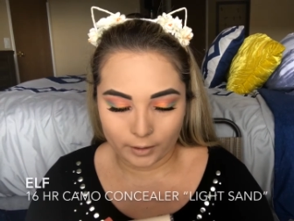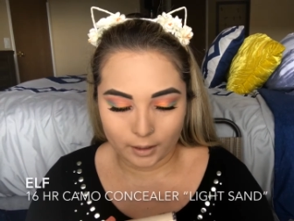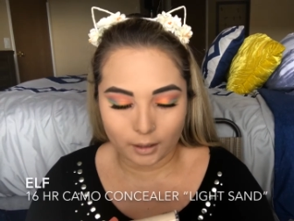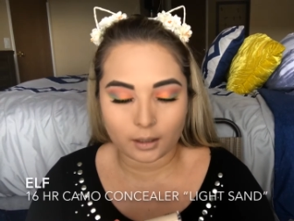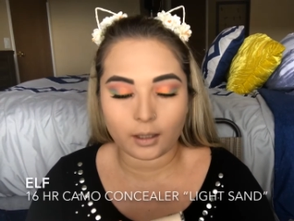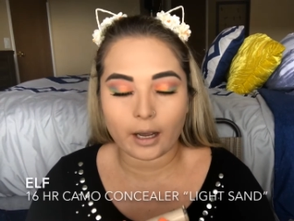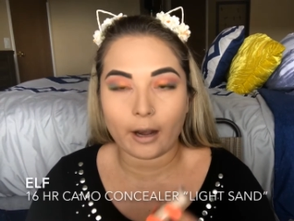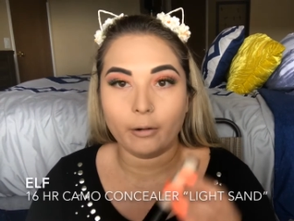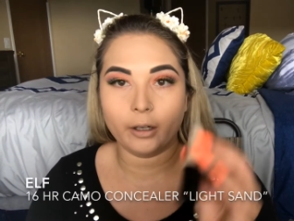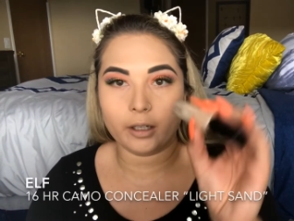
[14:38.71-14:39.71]

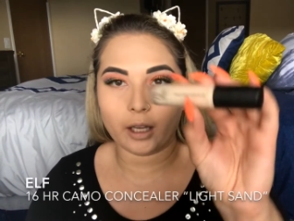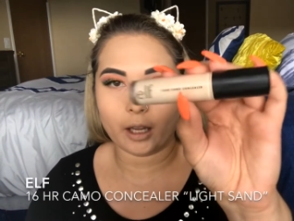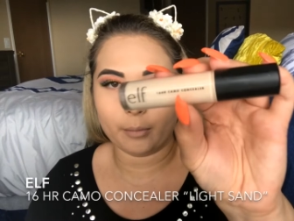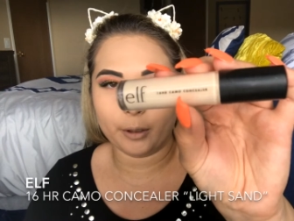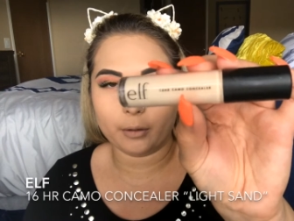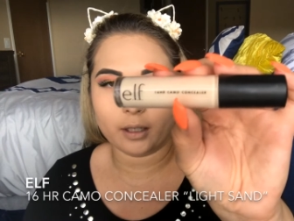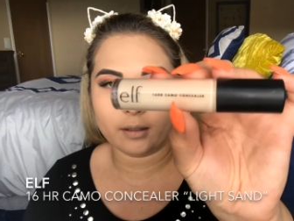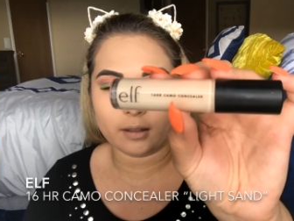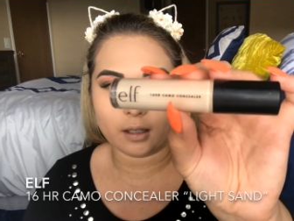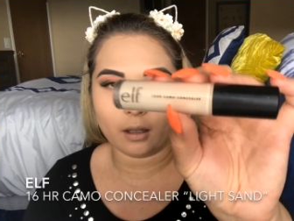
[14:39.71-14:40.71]
16-Hour Camo
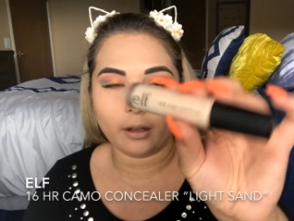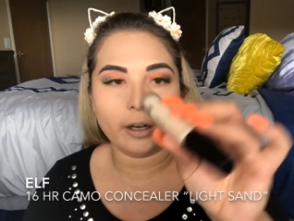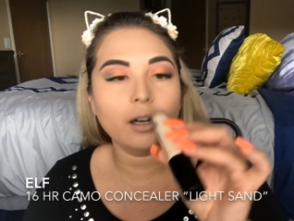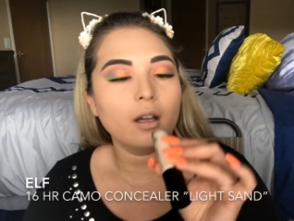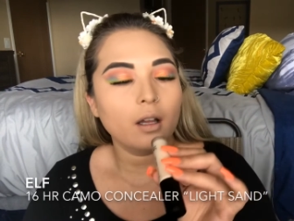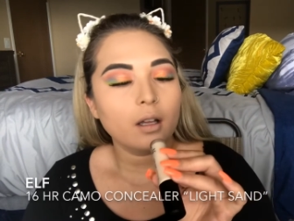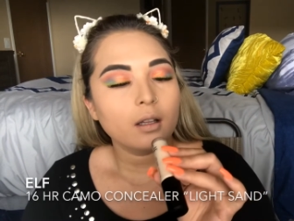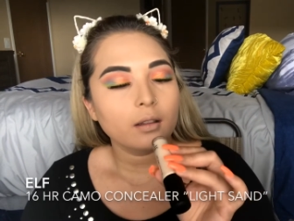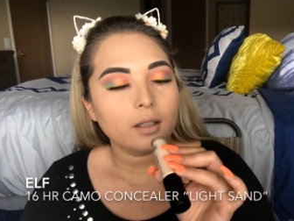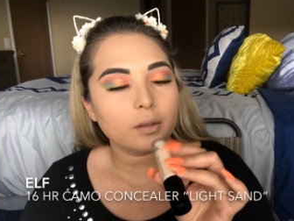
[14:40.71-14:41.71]
Concealer.
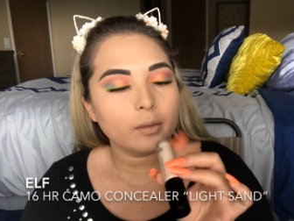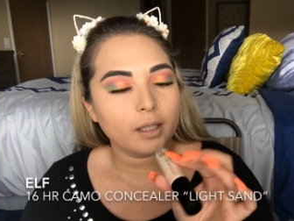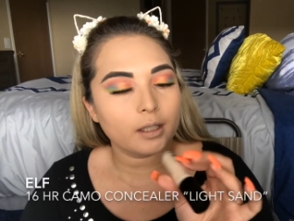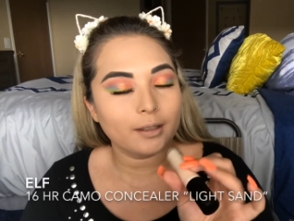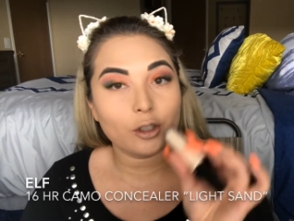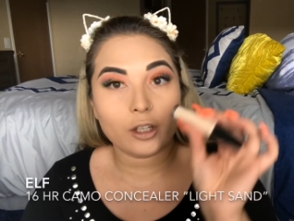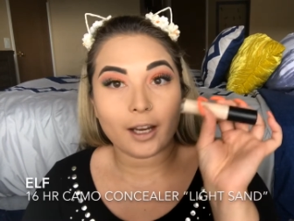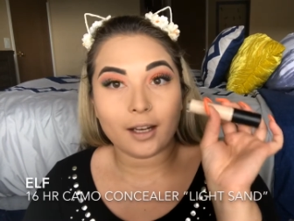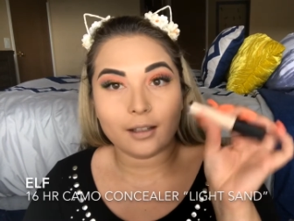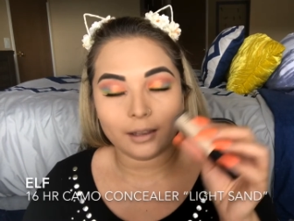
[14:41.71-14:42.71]
This one is in the
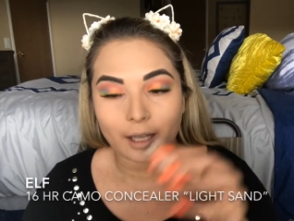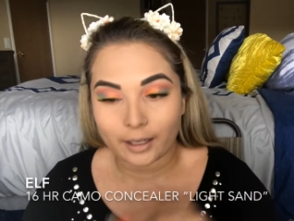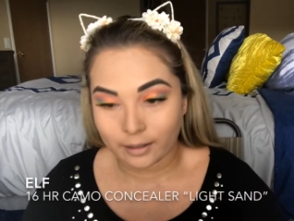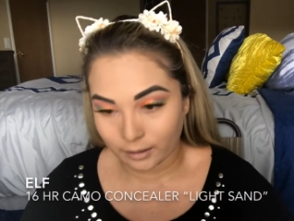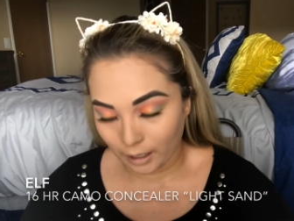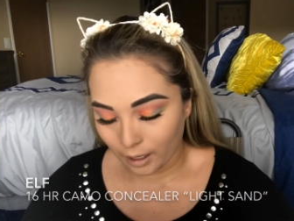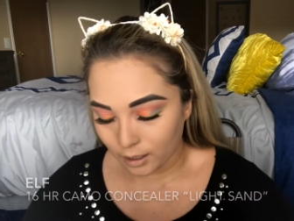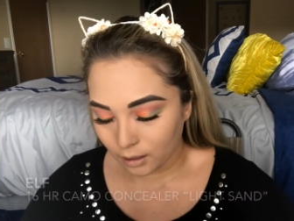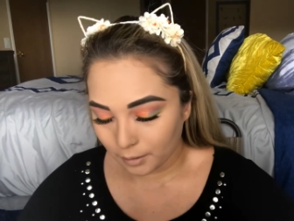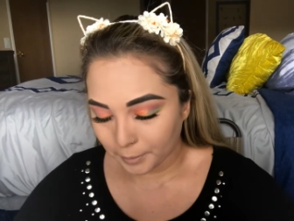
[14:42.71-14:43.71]
shade Light
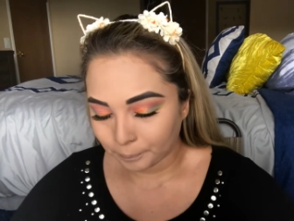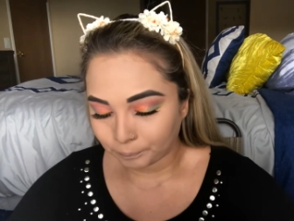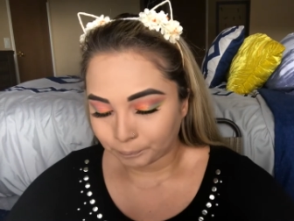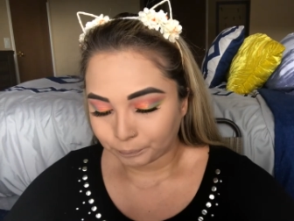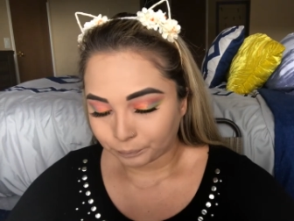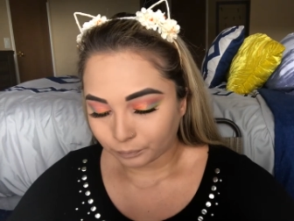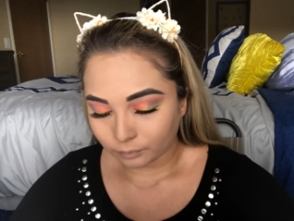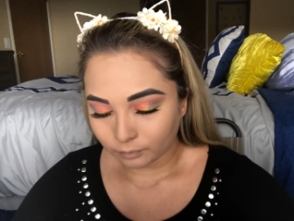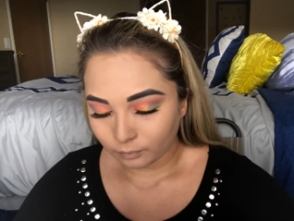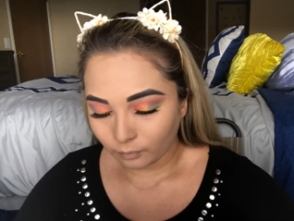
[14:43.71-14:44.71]
Sand.
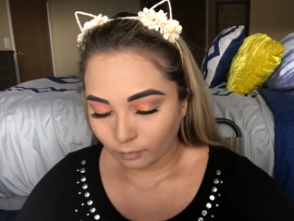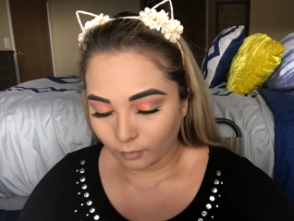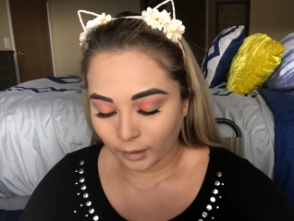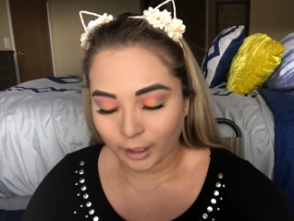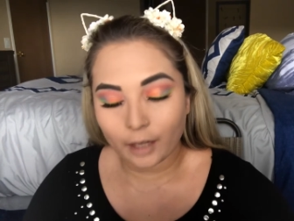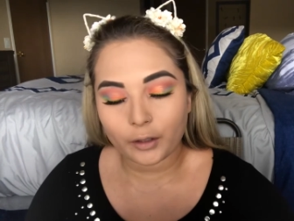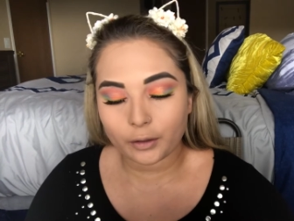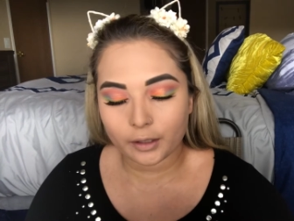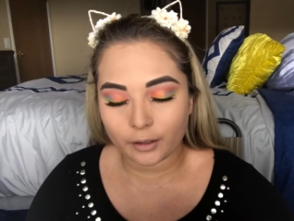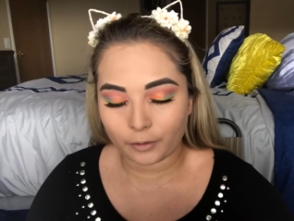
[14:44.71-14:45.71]
And I've
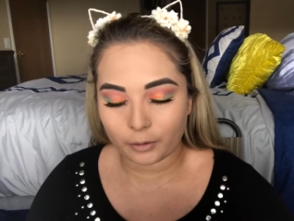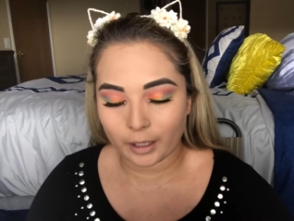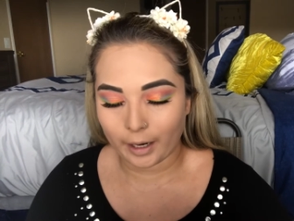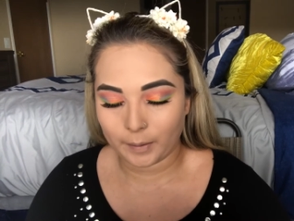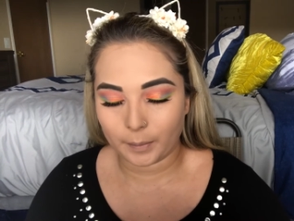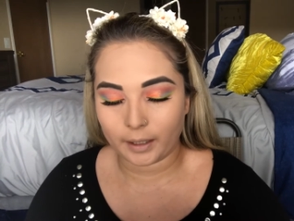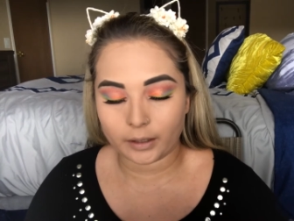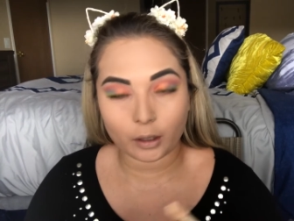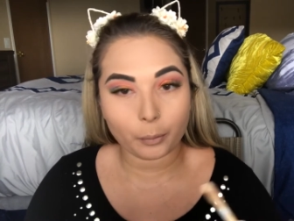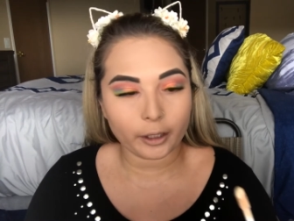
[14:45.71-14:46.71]
used this a few times, but it's
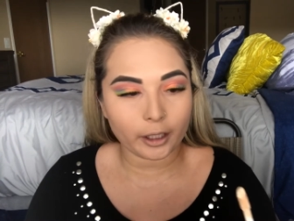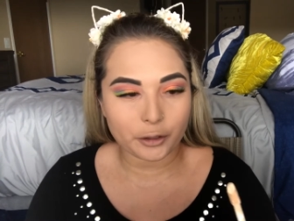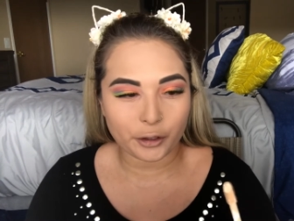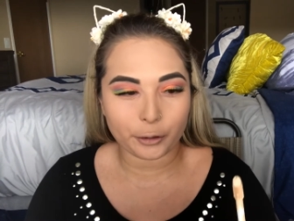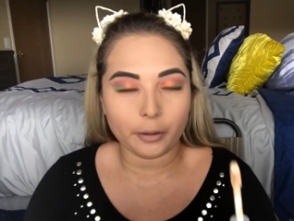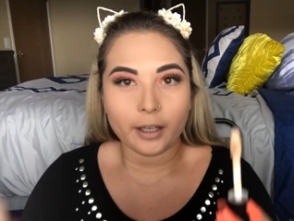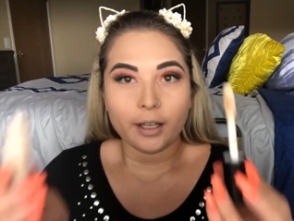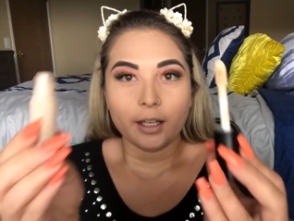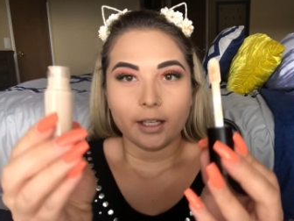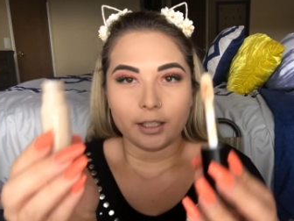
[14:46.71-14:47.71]
still pretty new.
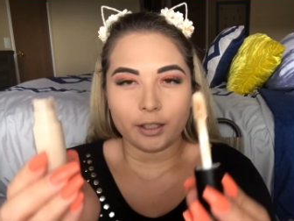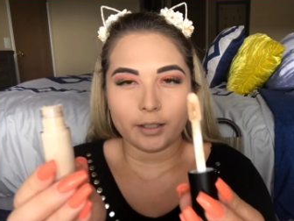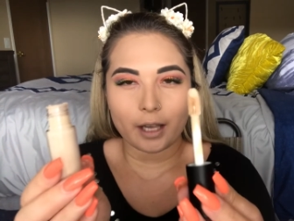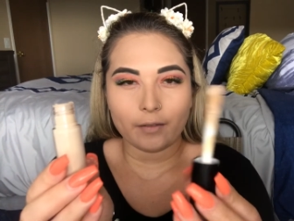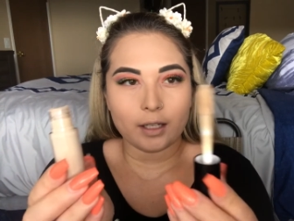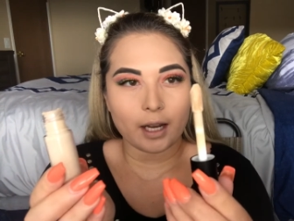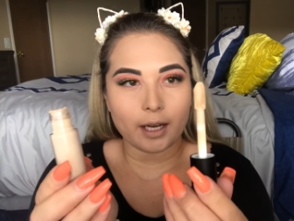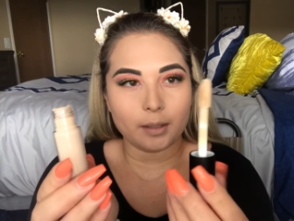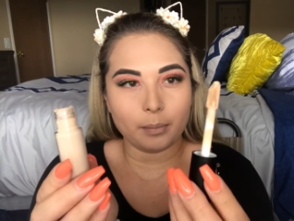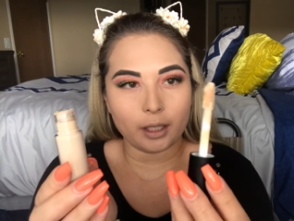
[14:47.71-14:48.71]
It does have a
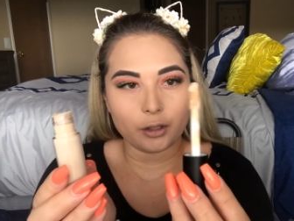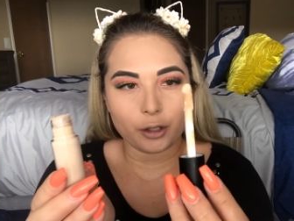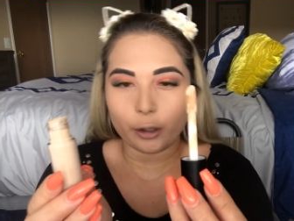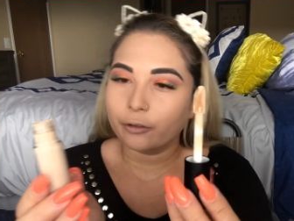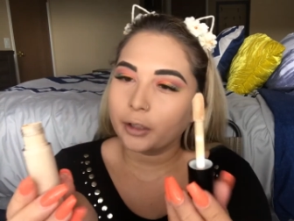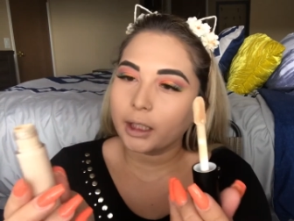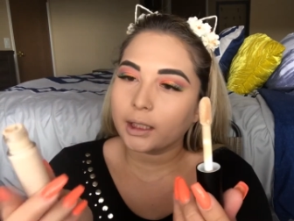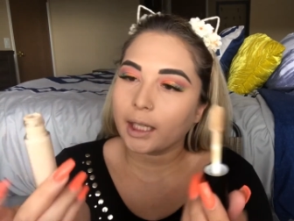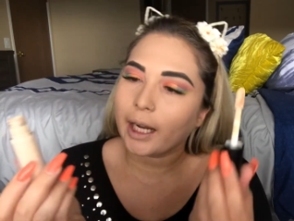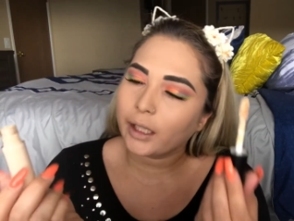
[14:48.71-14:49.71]
nice big doe
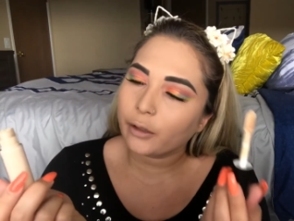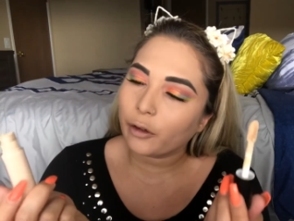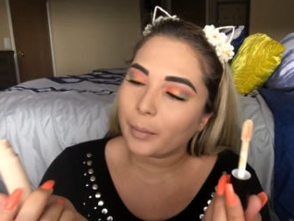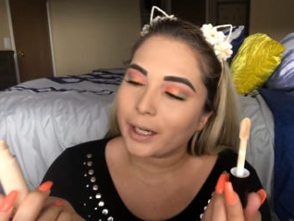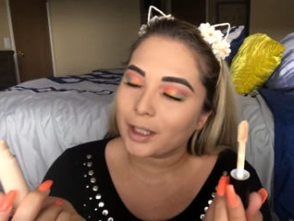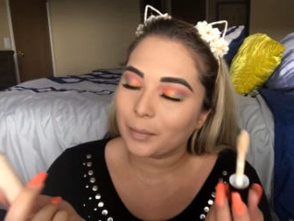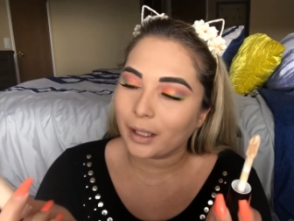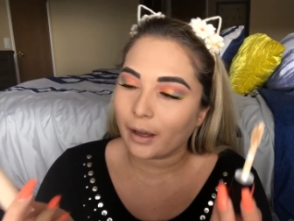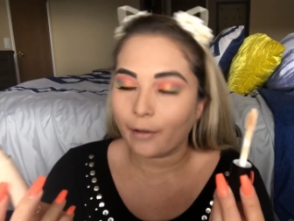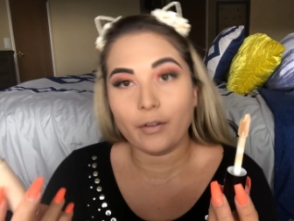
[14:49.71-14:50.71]
foot. Kind of reminds me
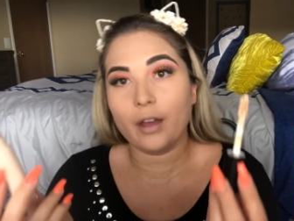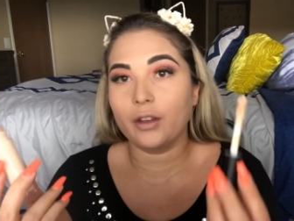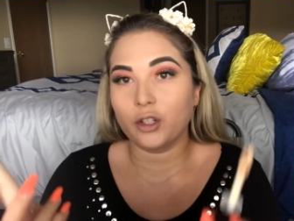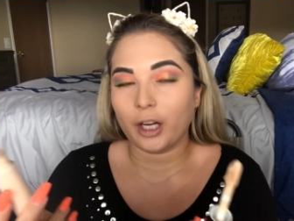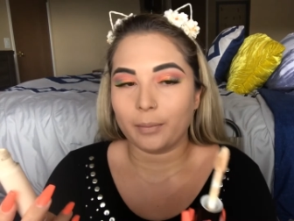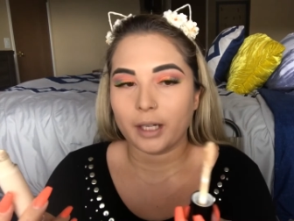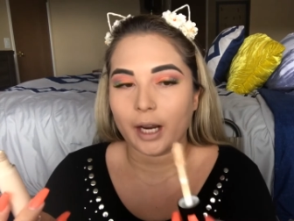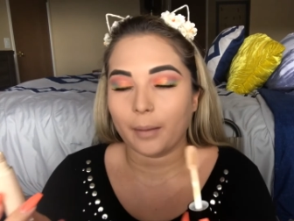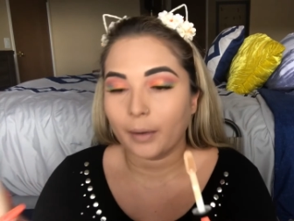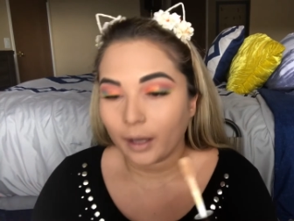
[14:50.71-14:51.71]
of the Shape Tape.